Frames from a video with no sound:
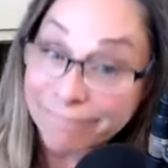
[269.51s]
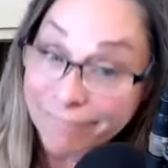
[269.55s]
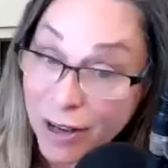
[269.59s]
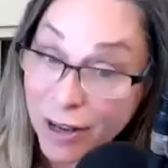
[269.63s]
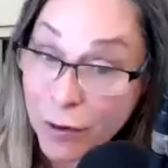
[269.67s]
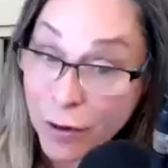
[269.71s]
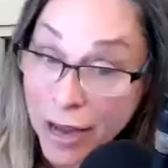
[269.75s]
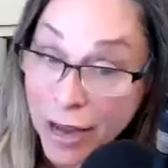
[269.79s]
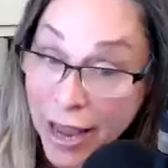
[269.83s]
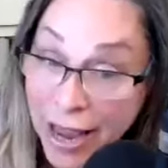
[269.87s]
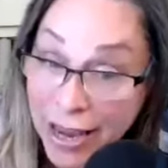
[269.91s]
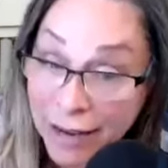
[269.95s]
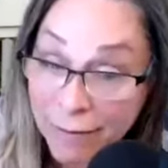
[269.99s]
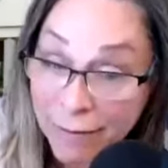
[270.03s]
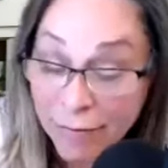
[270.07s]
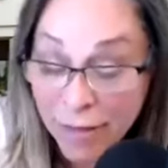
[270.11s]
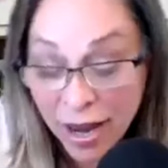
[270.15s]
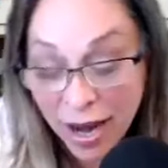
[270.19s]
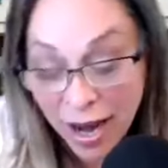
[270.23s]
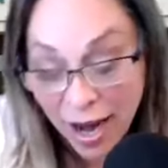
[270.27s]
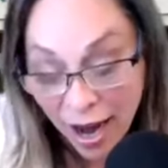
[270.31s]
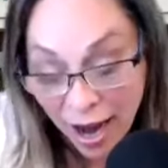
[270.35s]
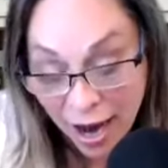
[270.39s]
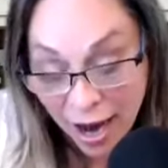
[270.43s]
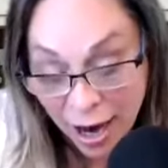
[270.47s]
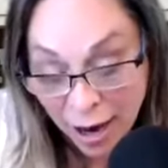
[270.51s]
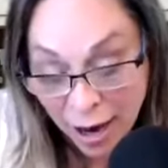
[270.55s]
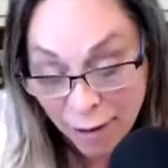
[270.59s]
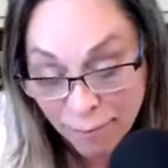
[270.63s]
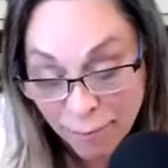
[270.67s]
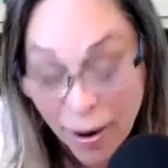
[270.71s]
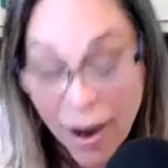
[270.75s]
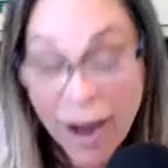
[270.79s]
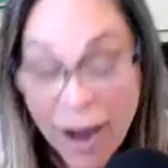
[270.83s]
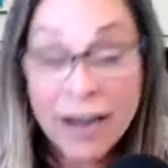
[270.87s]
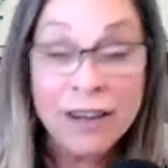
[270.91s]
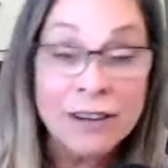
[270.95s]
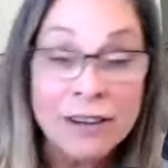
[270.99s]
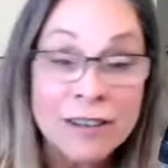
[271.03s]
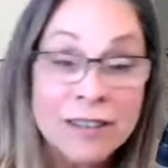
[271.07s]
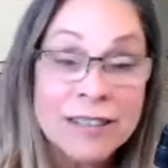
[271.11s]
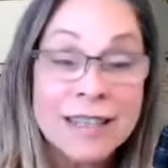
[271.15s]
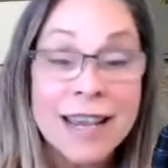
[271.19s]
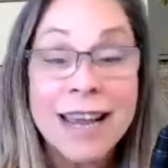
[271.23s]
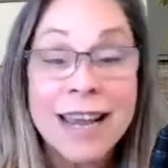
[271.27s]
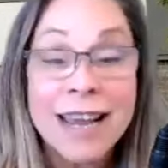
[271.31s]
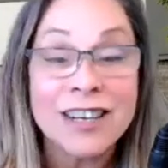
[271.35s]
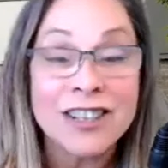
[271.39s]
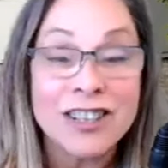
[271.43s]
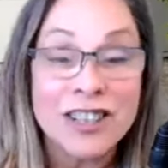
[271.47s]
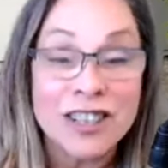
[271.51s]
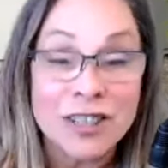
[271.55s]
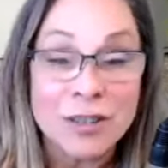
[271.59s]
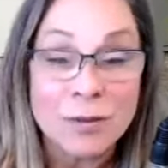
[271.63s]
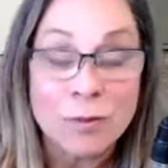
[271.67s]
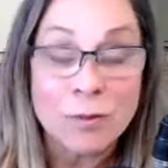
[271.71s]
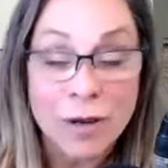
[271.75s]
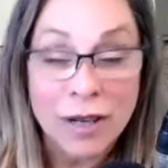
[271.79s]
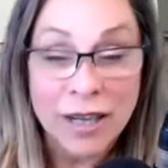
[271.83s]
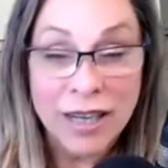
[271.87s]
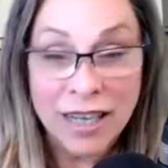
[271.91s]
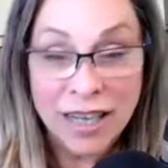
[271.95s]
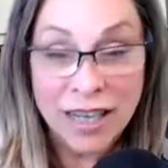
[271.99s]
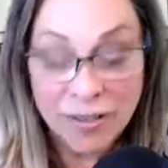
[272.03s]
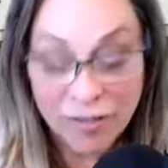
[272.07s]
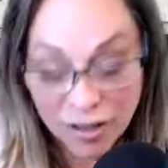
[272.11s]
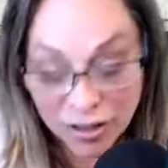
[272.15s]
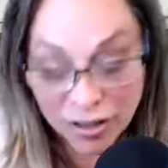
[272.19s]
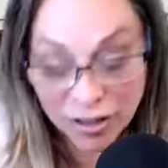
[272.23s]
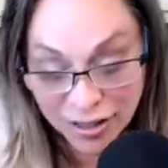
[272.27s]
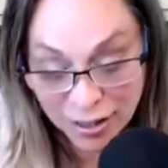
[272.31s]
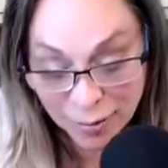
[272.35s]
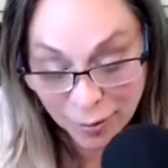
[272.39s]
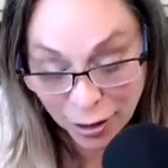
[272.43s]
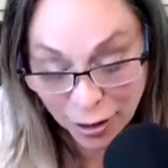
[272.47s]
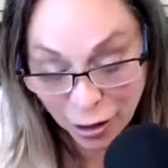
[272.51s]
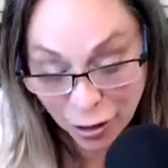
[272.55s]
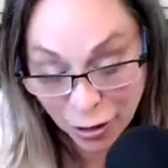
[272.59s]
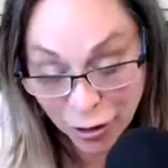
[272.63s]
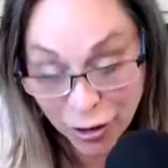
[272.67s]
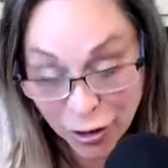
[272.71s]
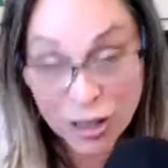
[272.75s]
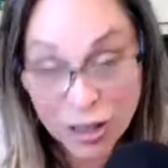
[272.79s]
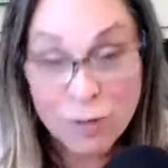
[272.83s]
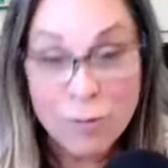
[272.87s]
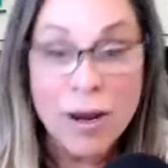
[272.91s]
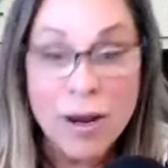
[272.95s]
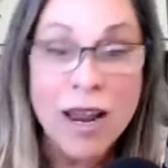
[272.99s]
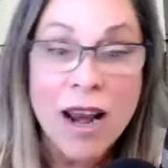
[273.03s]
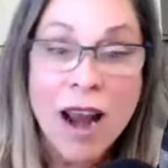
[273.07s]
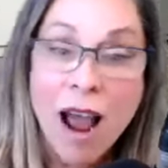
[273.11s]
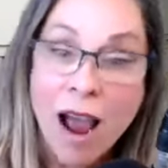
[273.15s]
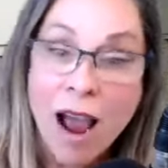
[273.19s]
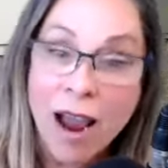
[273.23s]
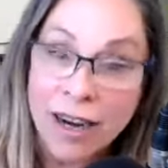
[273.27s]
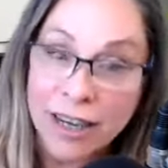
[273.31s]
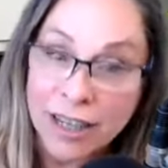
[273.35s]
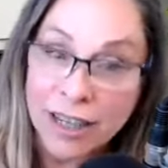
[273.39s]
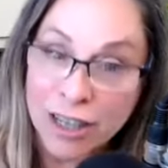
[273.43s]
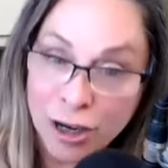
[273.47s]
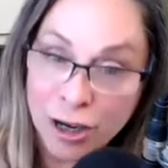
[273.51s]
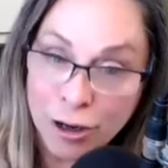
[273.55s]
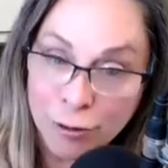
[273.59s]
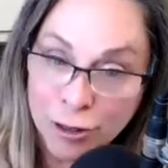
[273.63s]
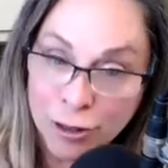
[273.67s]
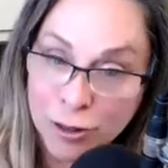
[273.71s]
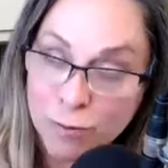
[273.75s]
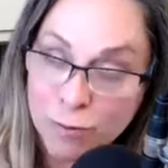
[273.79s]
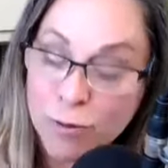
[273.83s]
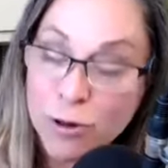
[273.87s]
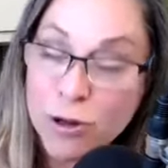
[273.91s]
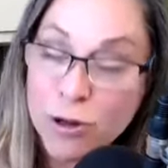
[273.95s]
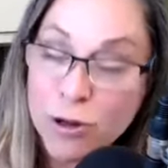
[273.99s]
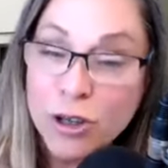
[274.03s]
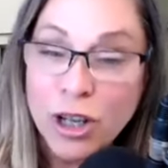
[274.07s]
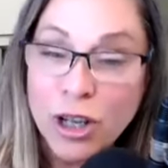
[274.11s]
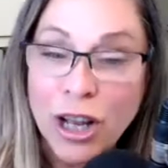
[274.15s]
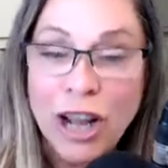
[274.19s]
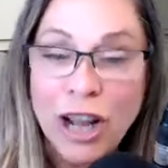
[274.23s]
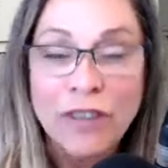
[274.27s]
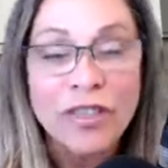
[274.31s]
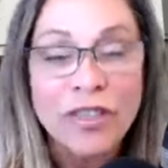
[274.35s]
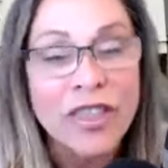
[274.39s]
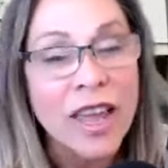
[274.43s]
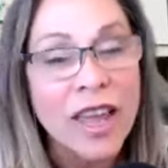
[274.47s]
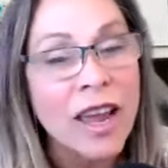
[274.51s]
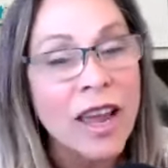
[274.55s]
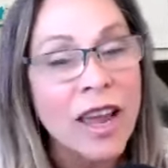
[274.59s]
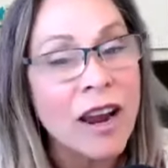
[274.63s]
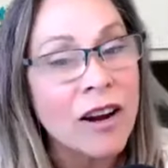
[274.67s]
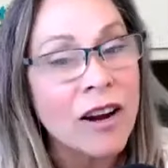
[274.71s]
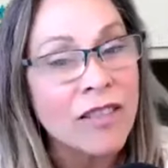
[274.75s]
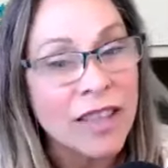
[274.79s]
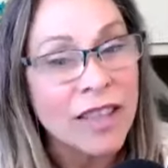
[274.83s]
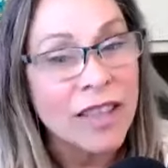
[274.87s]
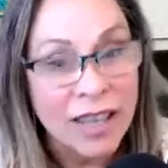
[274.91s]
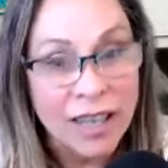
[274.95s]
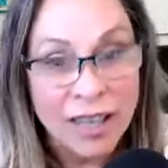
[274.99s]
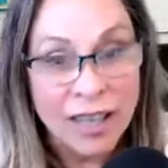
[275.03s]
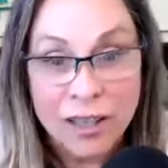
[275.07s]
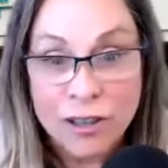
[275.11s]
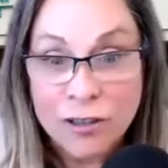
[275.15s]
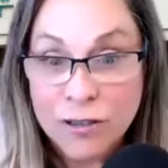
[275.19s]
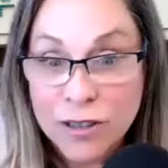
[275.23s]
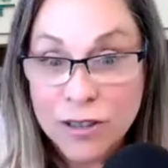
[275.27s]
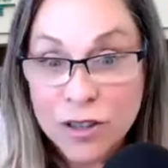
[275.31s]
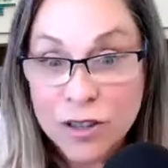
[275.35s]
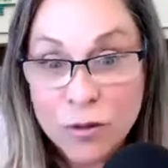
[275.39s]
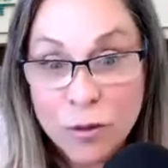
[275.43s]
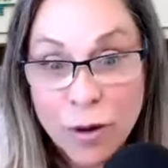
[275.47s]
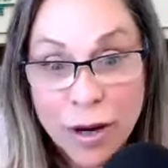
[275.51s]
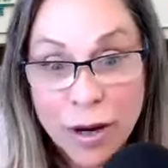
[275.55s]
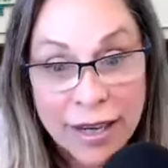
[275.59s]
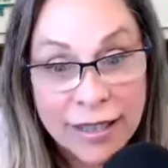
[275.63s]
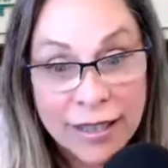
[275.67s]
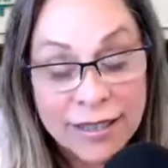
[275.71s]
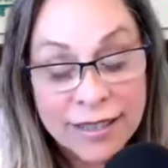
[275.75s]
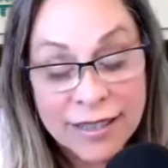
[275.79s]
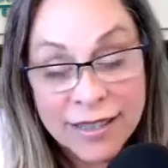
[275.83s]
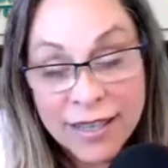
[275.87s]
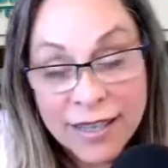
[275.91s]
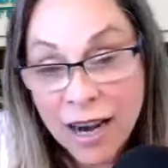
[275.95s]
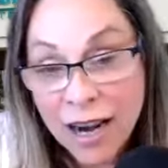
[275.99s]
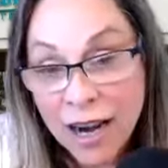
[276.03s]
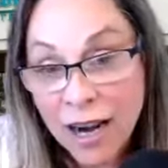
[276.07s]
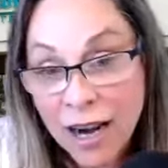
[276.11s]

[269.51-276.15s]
Okay. Uh, buyers, just want to give you some encouragement. I know it's brutal out there. The interest rates,